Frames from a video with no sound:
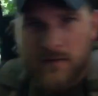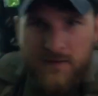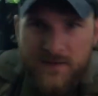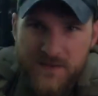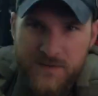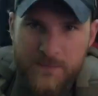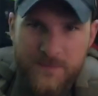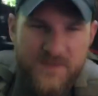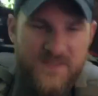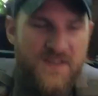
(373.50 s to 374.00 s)

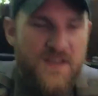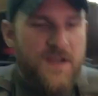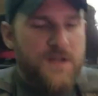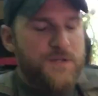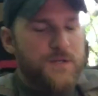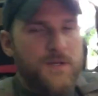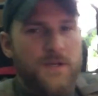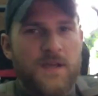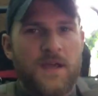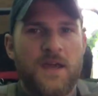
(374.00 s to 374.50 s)
This one's
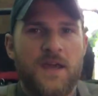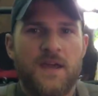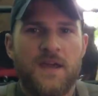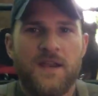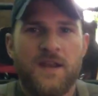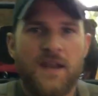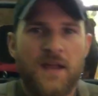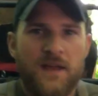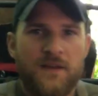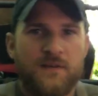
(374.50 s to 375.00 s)
actually
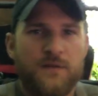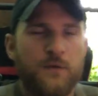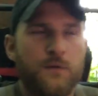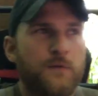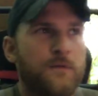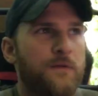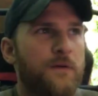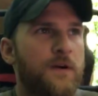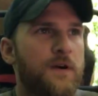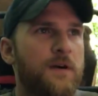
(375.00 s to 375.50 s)
not too
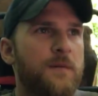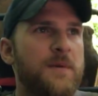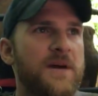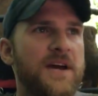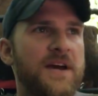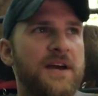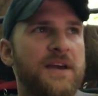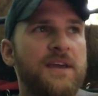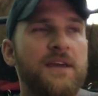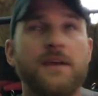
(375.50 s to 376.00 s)
far
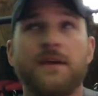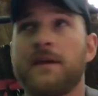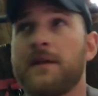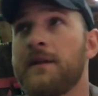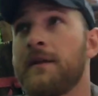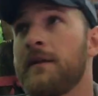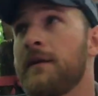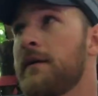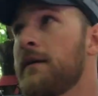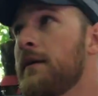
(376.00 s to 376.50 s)
back
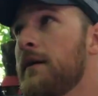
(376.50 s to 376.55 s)
in.